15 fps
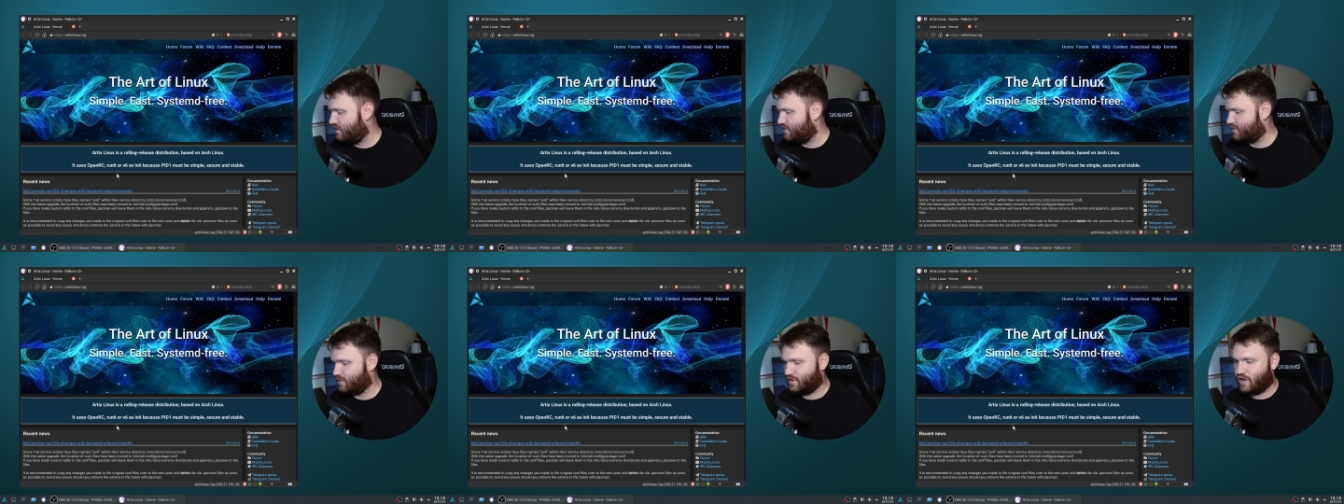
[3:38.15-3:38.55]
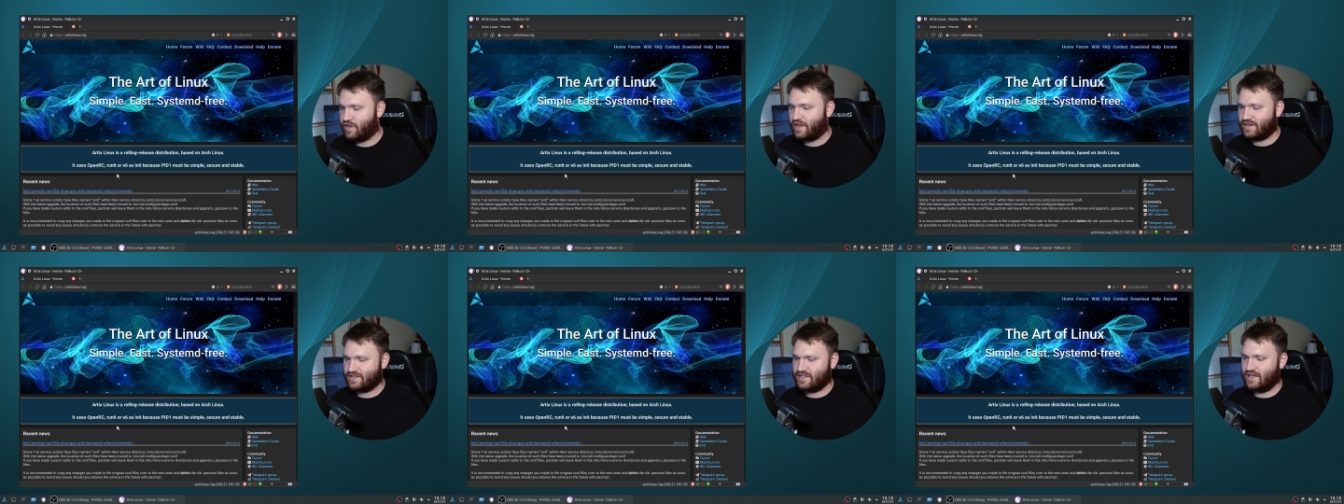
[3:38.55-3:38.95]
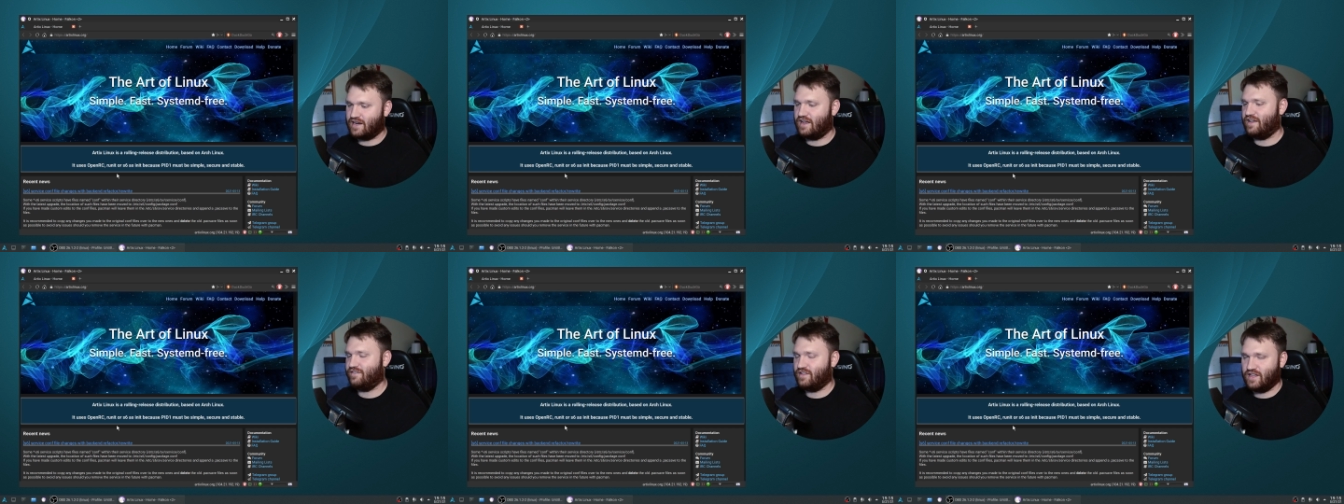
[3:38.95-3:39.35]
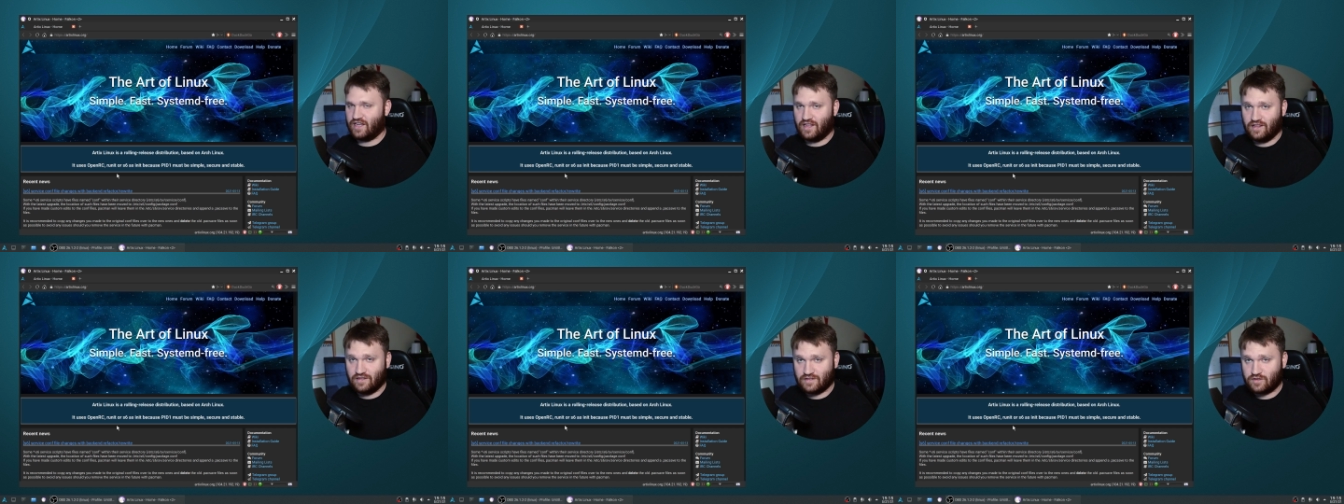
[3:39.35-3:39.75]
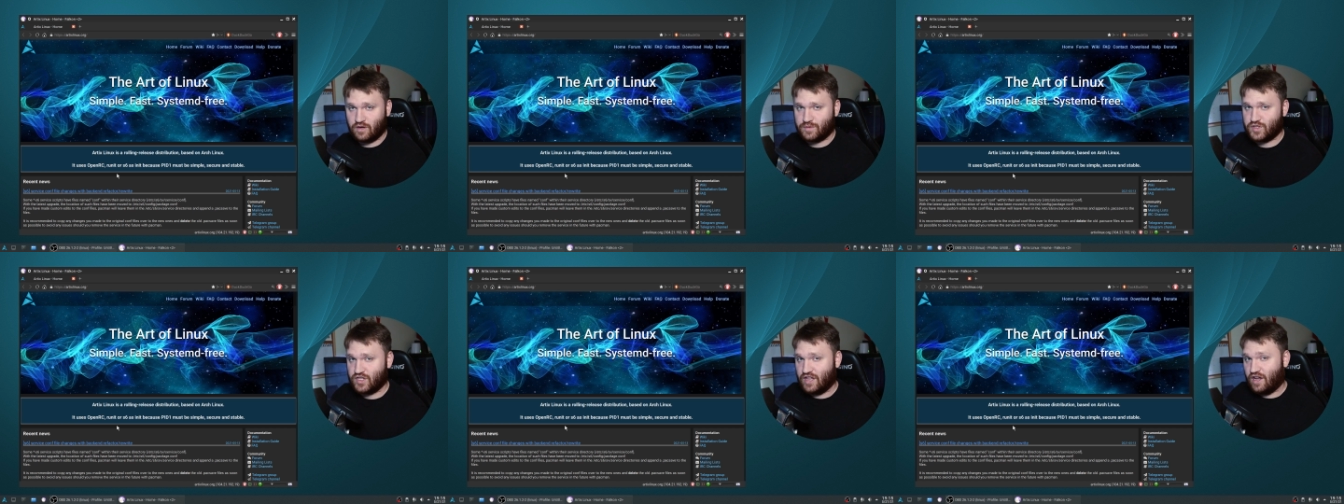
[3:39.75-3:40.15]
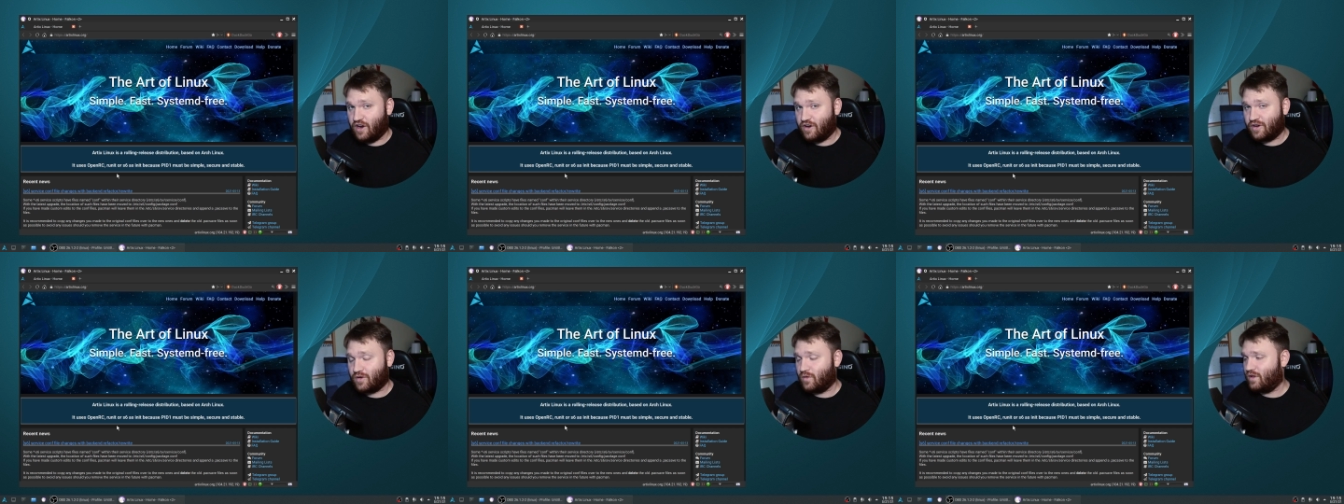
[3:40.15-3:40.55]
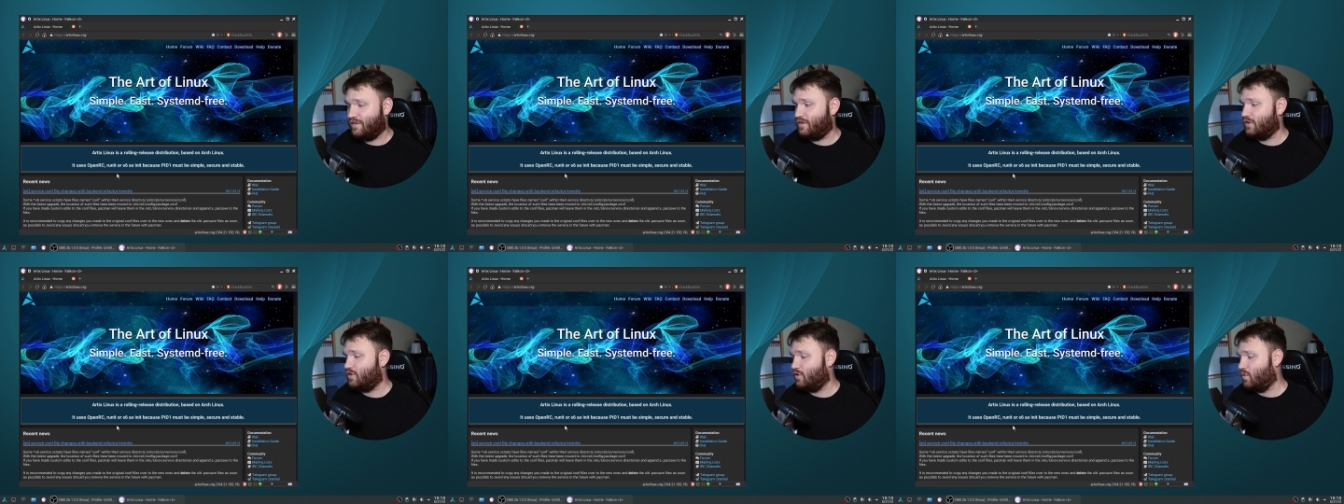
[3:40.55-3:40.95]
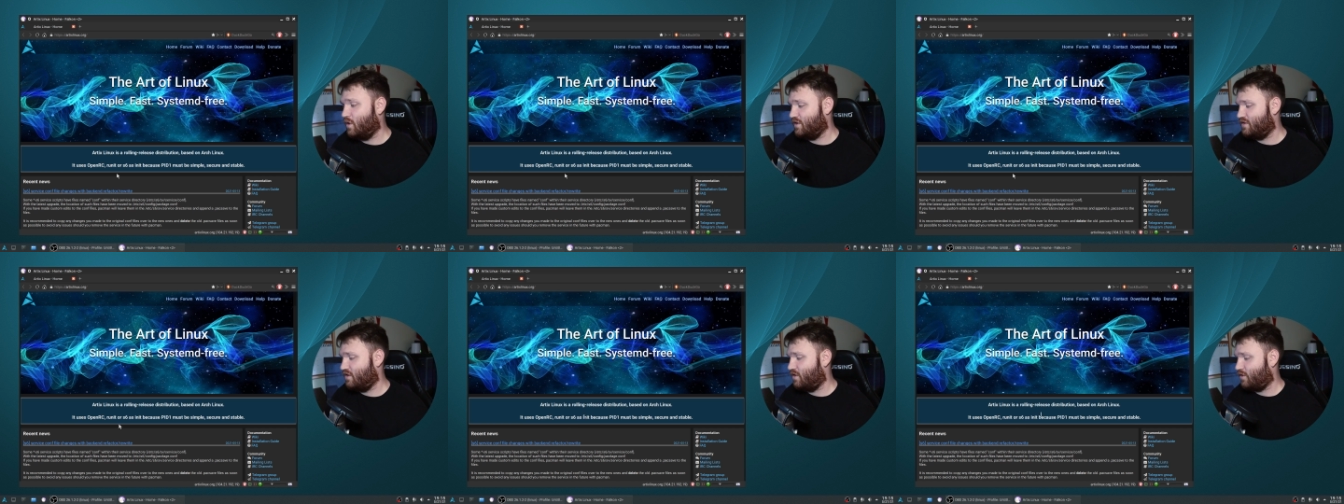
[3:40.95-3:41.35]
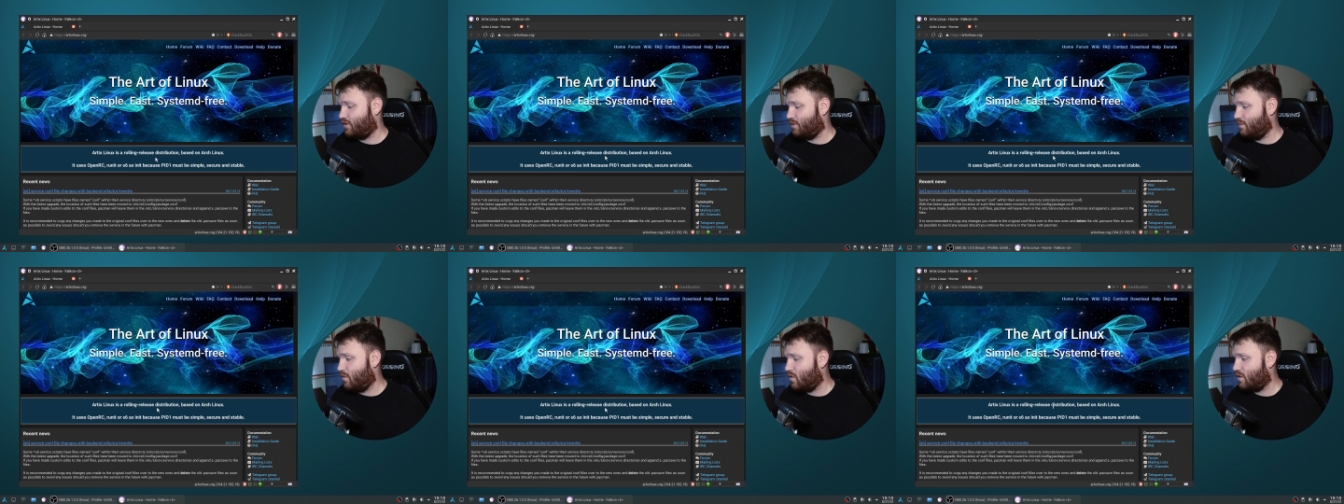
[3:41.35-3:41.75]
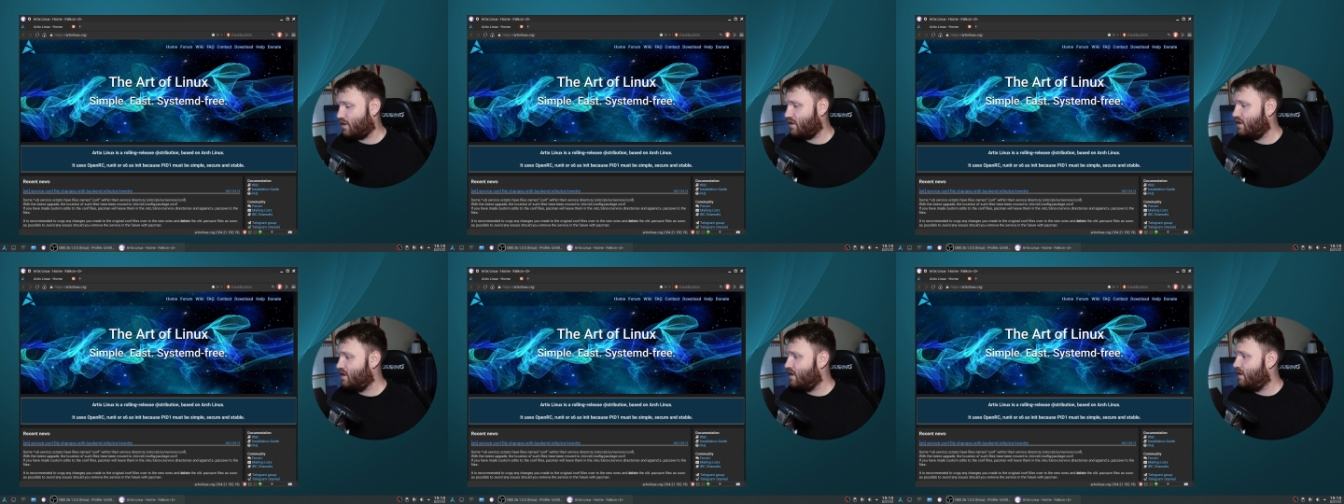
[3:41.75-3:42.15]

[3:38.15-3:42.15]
So with all that said, I'll have a link in the description of the article if you do want to learn more,